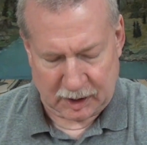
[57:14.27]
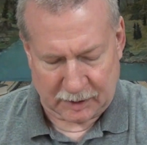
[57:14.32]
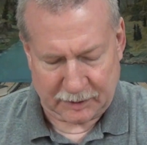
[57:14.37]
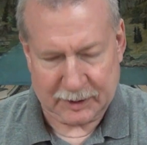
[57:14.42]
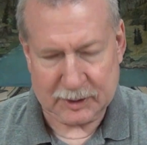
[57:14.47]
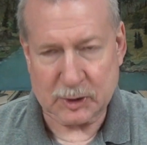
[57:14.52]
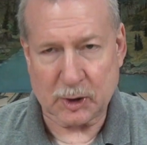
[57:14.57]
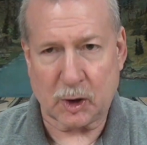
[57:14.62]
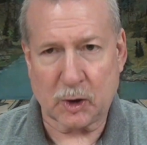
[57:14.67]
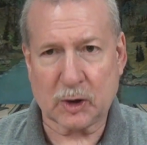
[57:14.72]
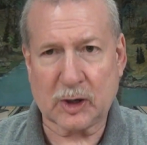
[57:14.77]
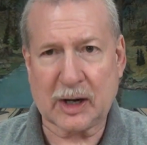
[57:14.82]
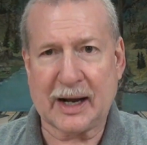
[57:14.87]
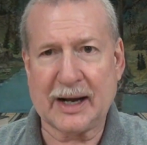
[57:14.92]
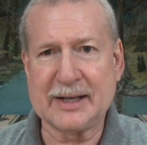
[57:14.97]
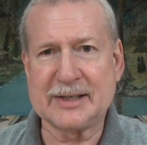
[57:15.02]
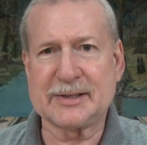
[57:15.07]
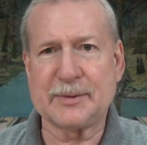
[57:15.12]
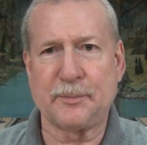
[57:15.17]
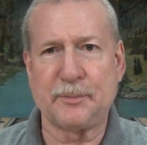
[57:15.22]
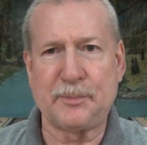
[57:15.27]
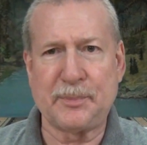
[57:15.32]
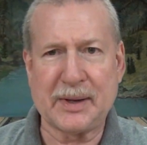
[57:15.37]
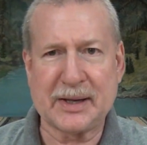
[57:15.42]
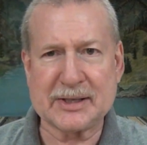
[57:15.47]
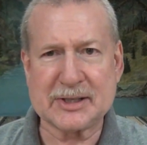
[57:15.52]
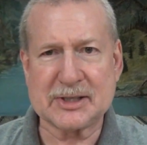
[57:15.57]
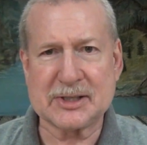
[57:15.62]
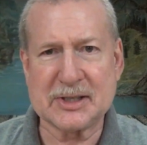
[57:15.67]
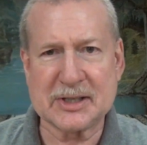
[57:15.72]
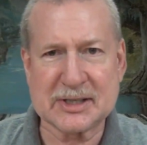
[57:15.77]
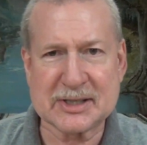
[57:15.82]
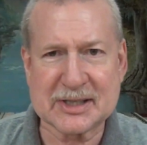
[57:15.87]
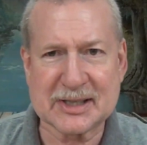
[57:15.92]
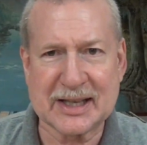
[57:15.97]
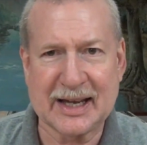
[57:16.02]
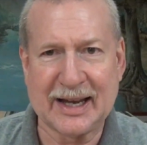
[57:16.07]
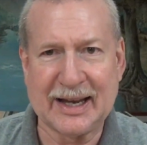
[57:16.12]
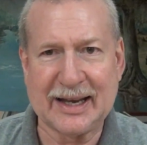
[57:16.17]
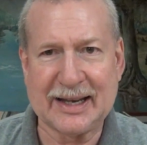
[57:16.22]
There's all kinds of business
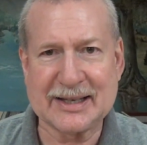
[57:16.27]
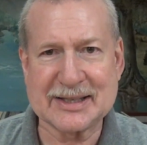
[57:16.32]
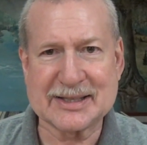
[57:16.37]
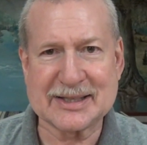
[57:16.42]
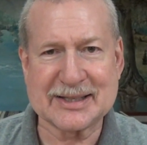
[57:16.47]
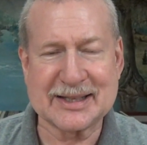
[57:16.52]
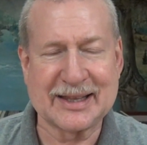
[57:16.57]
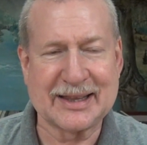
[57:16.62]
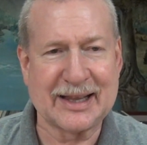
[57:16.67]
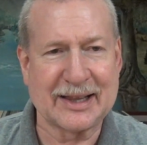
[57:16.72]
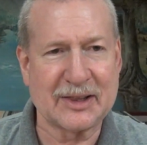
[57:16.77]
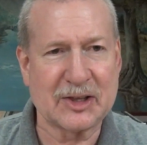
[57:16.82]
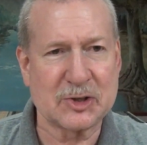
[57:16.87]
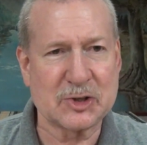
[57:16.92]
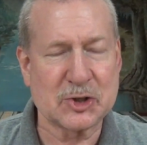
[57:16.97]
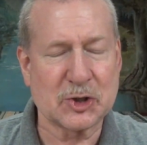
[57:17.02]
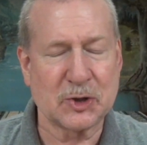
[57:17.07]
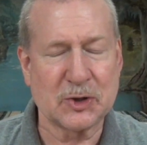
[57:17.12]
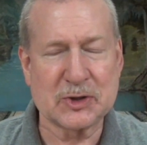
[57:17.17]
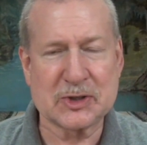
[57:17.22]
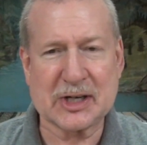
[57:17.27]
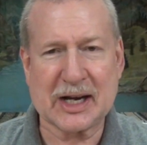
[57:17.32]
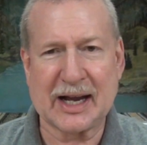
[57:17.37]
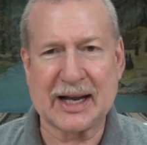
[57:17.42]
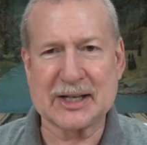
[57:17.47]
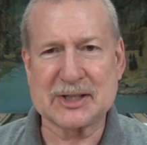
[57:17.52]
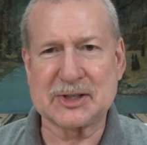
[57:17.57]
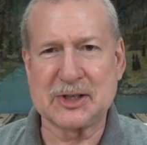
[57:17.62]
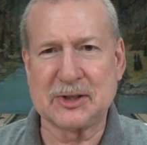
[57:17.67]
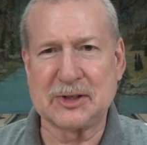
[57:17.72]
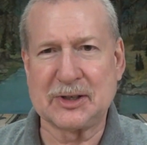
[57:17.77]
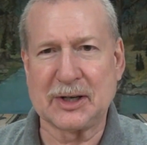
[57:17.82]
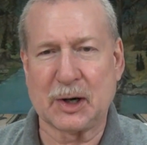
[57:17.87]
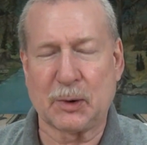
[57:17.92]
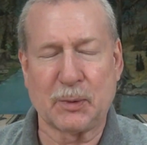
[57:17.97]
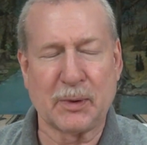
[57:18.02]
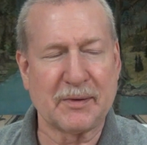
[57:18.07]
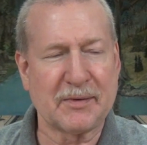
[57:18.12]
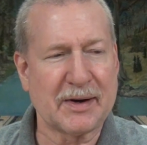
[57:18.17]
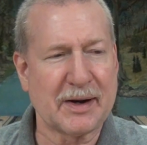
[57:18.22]
things that the church has to
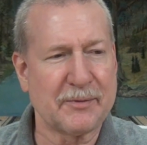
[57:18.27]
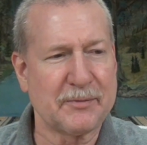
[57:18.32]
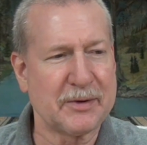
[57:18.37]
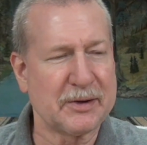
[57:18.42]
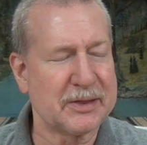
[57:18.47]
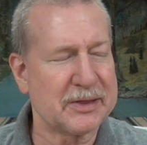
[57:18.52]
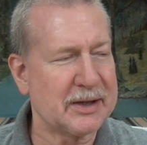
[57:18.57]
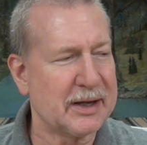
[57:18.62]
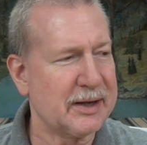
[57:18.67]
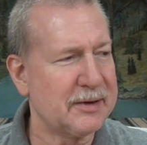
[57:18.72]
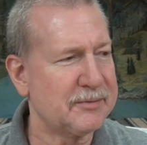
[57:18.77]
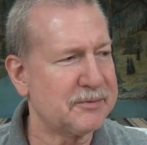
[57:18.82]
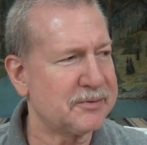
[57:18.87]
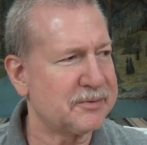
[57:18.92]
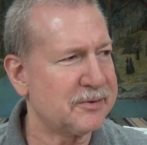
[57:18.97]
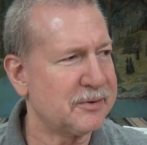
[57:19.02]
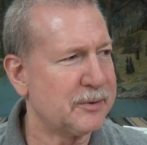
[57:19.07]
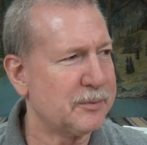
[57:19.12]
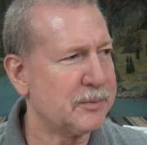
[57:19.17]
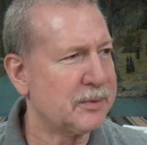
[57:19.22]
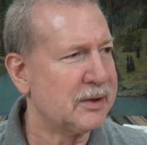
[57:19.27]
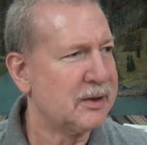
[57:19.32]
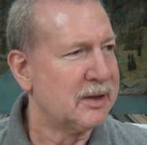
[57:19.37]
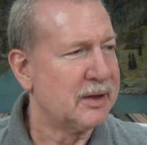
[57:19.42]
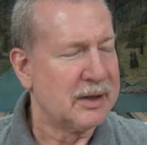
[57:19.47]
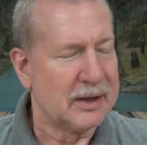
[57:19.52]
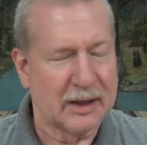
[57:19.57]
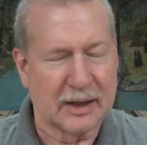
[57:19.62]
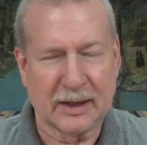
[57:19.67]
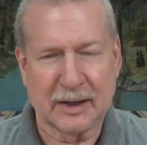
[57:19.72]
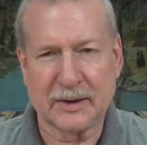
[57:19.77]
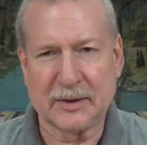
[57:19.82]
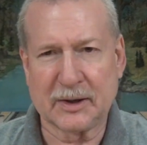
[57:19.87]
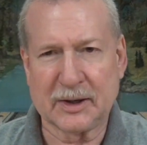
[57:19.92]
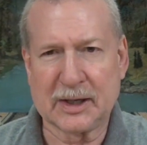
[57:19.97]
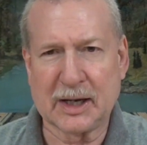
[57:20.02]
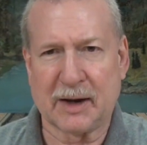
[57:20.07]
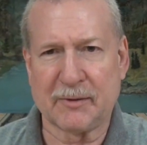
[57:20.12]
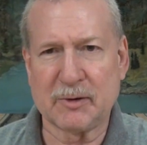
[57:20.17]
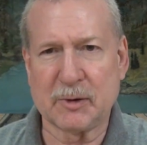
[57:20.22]
deal with, everything from uh, the
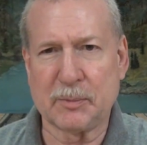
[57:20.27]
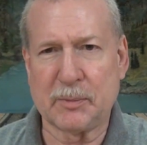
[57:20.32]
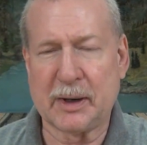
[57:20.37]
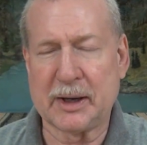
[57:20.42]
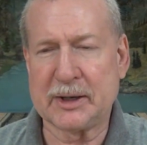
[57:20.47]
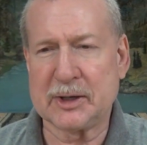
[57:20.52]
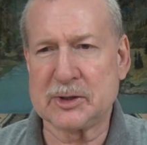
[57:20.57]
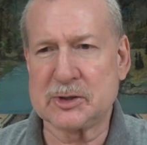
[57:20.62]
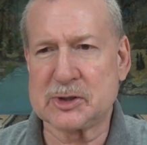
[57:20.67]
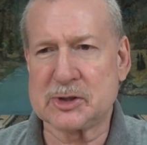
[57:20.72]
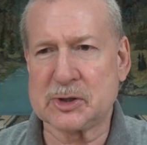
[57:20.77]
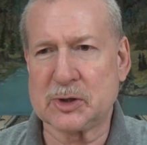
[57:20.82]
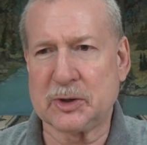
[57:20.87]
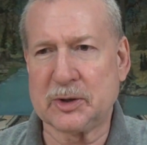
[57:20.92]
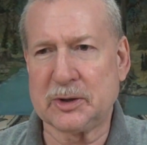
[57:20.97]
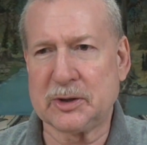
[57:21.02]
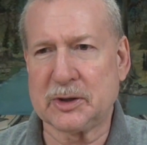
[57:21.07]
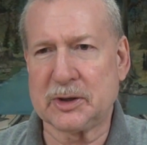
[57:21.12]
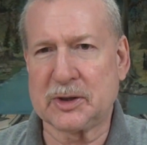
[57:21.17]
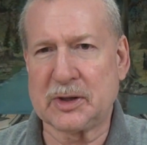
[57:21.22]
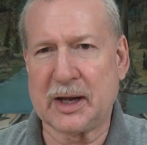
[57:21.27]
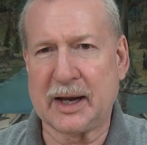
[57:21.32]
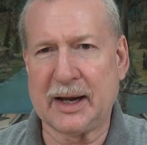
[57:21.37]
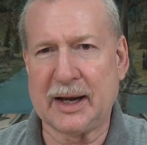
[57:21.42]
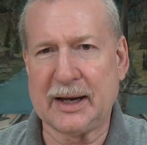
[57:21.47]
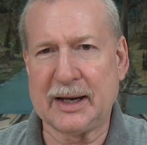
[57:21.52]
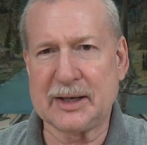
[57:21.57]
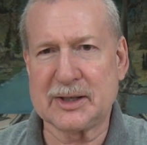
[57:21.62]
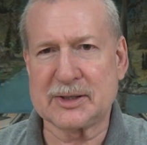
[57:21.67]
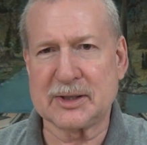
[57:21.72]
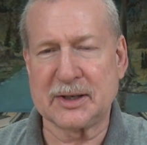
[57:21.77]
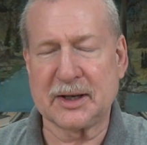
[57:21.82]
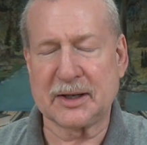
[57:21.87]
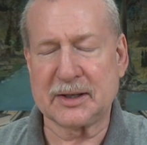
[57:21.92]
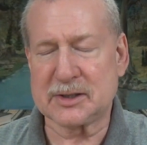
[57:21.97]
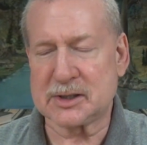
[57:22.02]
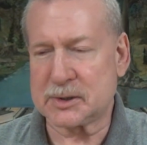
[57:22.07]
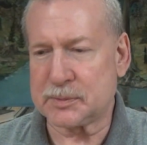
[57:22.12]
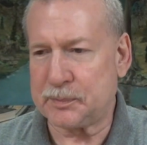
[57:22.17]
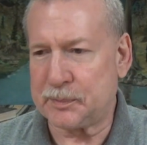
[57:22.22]
government on certain things and
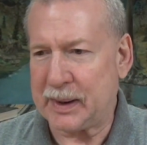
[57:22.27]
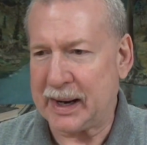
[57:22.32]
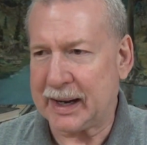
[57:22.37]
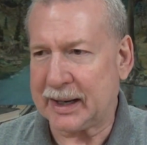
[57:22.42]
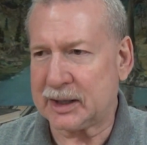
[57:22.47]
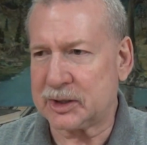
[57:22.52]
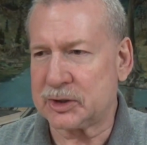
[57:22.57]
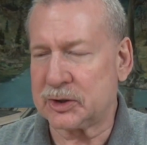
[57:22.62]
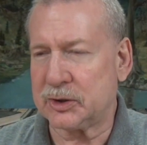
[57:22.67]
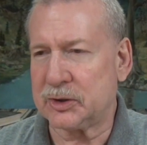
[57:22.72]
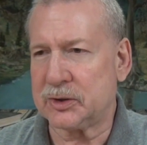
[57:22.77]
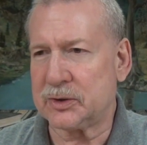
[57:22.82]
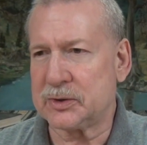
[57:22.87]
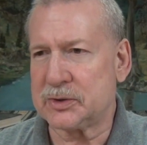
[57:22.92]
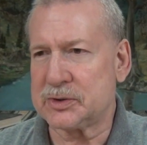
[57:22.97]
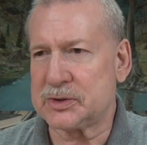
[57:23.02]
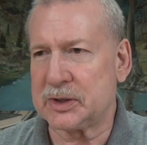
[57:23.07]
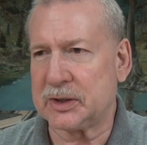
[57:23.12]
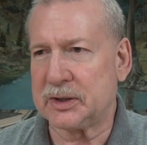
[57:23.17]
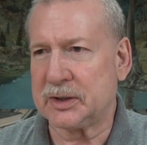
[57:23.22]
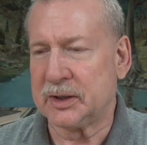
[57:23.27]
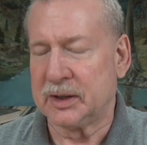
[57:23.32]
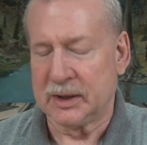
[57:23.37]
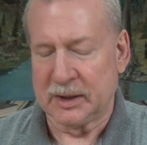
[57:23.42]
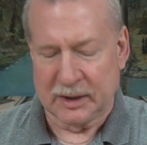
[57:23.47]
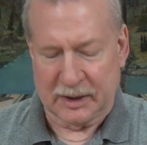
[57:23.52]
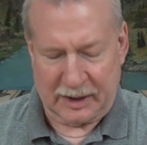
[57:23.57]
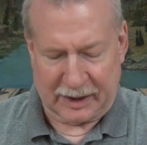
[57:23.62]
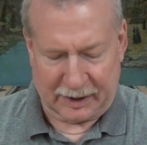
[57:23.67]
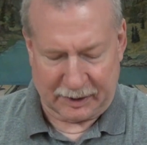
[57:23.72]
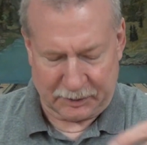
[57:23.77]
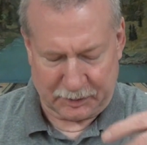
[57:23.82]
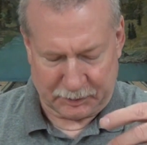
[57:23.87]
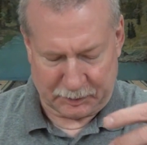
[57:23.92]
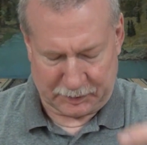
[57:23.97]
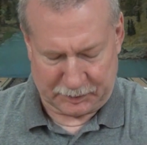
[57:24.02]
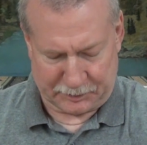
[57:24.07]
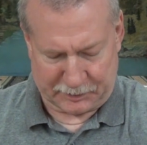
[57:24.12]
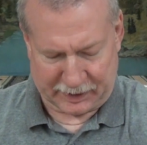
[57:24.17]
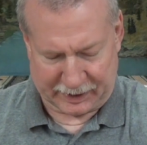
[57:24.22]
inspectors and,
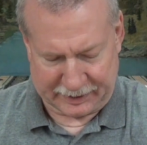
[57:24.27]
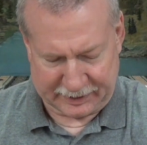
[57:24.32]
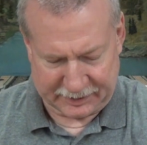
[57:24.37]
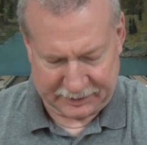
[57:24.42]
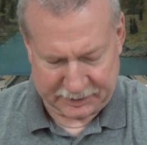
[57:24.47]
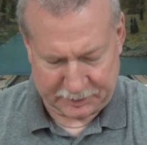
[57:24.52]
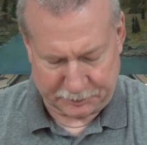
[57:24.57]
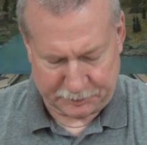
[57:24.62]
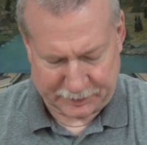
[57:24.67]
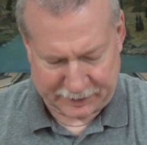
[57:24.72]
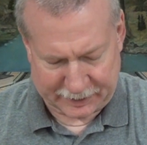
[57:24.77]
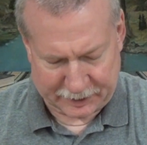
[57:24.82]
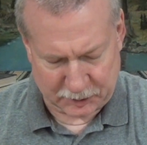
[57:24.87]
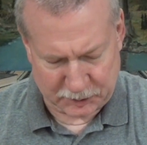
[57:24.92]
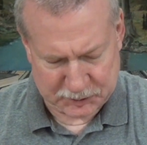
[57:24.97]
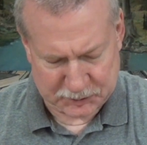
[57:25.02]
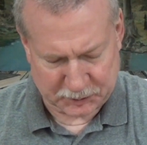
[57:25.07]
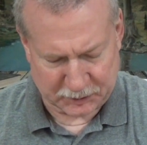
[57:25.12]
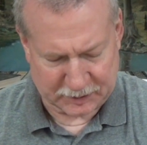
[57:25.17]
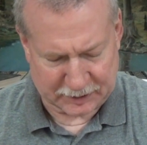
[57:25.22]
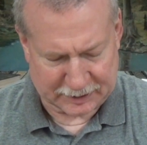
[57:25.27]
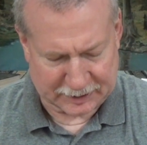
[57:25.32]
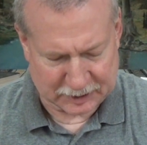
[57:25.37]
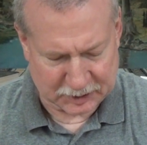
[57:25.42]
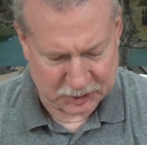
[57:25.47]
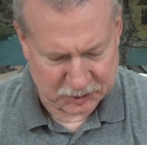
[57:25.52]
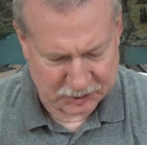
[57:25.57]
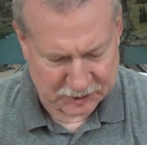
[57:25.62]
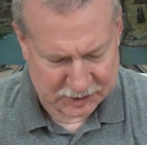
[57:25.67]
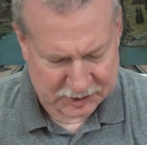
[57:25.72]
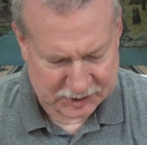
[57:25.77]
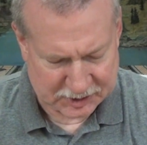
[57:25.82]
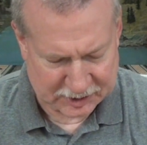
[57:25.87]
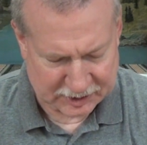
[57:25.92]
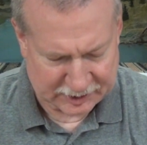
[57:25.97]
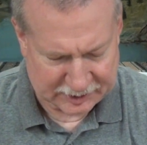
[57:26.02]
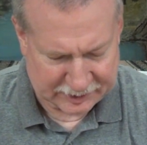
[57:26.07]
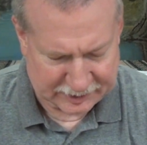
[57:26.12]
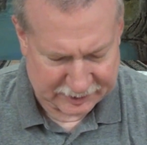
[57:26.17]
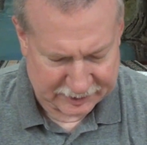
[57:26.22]
and paying the bills for the
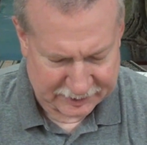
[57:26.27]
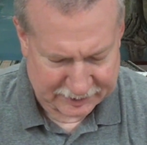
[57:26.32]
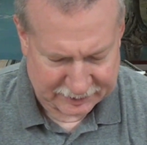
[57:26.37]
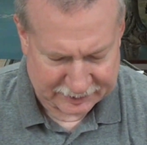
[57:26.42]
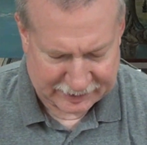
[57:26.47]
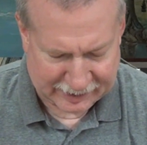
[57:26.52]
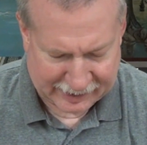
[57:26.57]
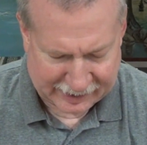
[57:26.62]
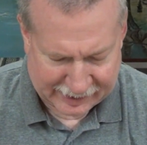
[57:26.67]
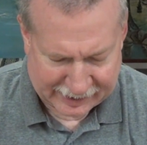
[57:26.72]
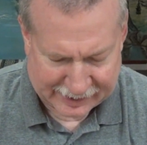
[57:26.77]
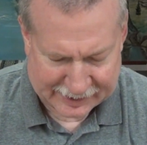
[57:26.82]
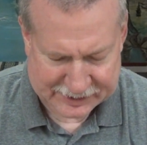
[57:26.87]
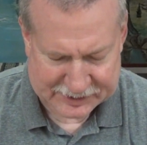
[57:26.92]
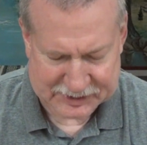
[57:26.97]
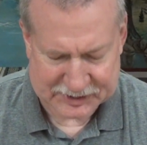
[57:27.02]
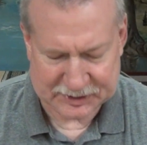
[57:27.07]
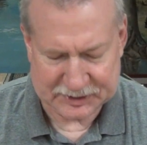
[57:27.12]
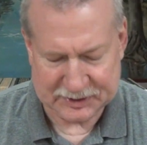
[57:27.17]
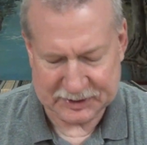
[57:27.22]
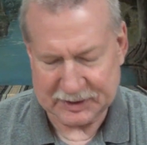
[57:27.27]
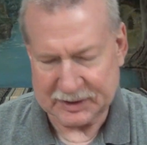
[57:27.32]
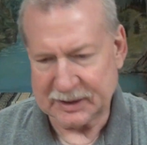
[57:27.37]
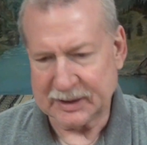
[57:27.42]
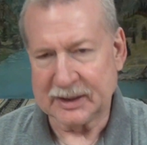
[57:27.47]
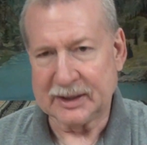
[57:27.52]
electricity and the gas and,